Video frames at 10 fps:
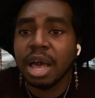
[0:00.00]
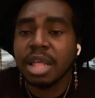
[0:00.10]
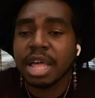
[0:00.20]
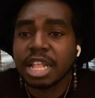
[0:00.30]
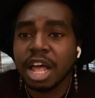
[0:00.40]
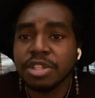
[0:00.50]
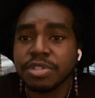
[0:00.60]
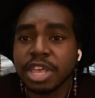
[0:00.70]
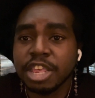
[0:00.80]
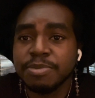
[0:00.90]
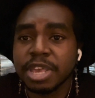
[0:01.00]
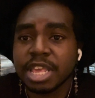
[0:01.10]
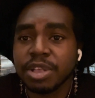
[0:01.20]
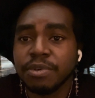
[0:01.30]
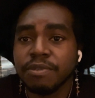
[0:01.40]
a lot of other things because
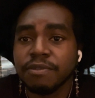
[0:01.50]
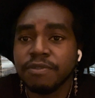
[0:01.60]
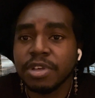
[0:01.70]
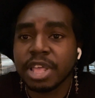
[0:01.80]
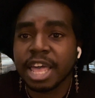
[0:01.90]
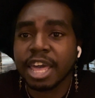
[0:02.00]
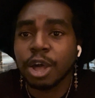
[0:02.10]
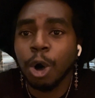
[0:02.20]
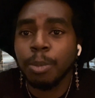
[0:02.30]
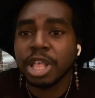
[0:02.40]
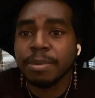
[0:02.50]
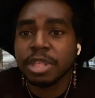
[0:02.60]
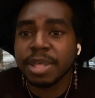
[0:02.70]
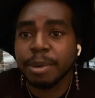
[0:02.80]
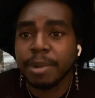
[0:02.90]
I don't feel like I can open up
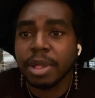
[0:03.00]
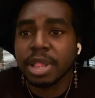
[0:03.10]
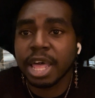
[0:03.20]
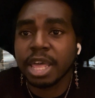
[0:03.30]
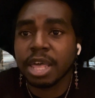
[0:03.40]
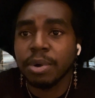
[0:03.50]
to them about like,